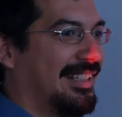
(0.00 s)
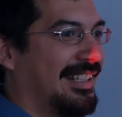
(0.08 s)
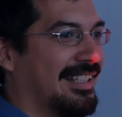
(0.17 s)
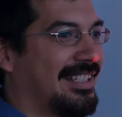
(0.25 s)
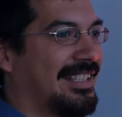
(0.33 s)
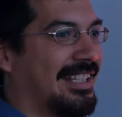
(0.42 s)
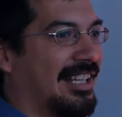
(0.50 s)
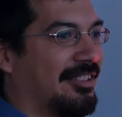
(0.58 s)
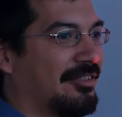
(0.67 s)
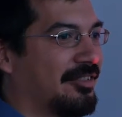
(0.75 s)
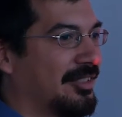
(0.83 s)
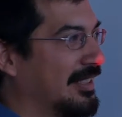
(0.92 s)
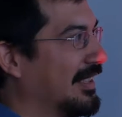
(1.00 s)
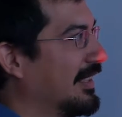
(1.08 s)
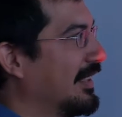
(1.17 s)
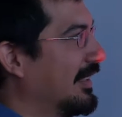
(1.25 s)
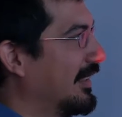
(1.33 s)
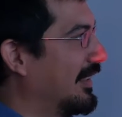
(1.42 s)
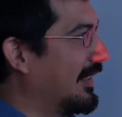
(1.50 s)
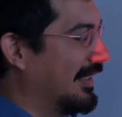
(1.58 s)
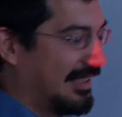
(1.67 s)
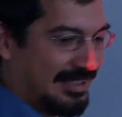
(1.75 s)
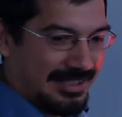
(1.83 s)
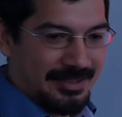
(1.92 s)
itself
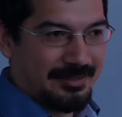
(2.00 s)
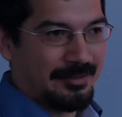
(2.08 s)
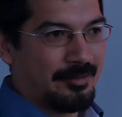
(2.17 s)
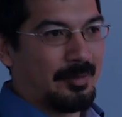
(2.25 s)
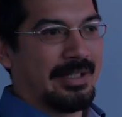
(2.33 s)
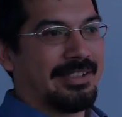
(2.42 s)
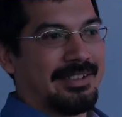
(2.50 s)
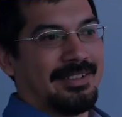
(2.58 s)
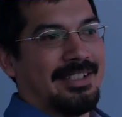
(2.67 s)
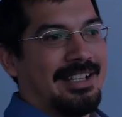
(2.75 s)
with